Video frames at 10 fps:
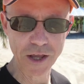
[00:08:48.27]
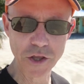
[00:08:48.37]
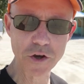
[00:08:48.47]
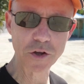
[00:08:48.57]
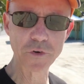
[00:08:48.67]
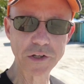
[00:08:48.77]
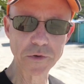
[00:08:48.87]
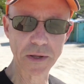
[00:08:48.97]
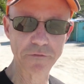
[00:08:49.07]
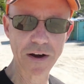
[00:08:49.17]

You can reach me at